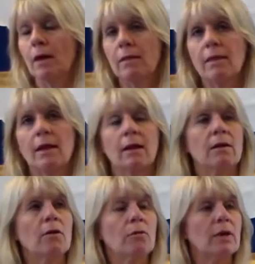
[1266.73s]
And
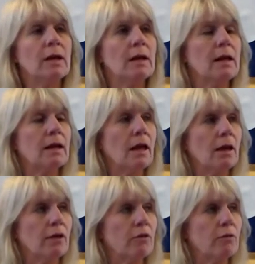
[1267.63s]
then we can
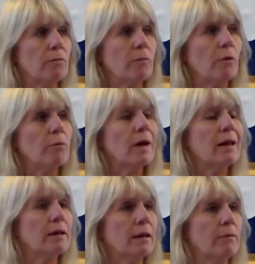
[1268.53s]
engage more
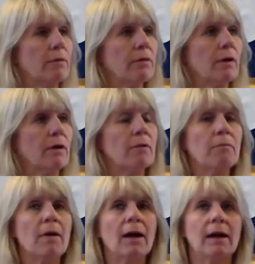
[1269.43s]
readily with our
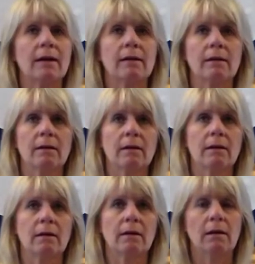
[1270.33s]
mind.
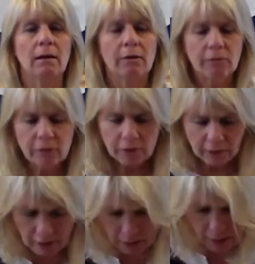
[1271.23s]
If we're
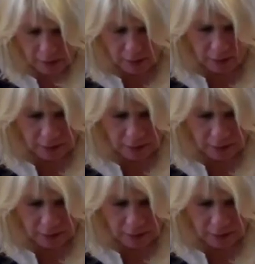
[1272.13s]
sitting like